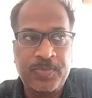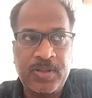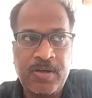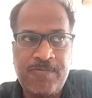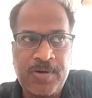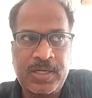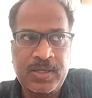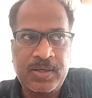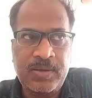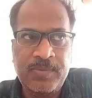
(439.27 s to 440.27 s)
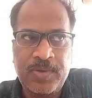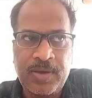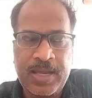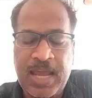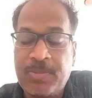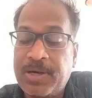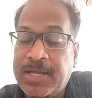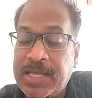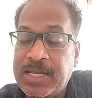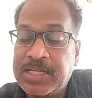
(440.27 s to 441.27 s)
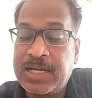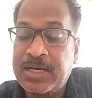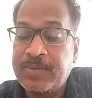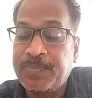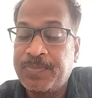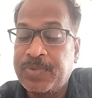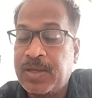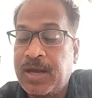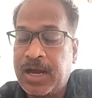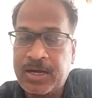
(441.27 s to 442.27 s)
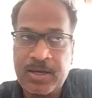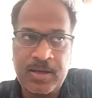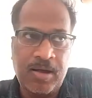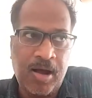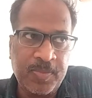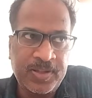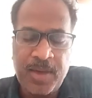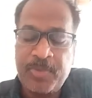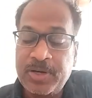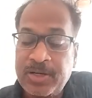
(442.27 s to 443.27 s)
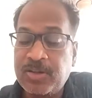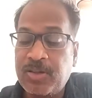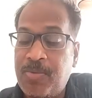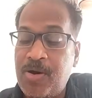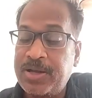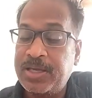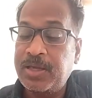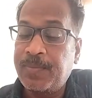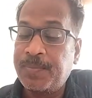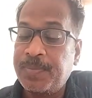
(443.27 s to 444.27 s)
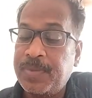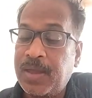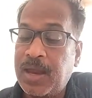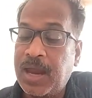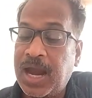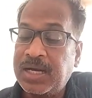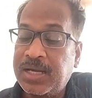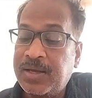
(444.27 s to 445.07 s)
the food can be digested and absorbed into the body, and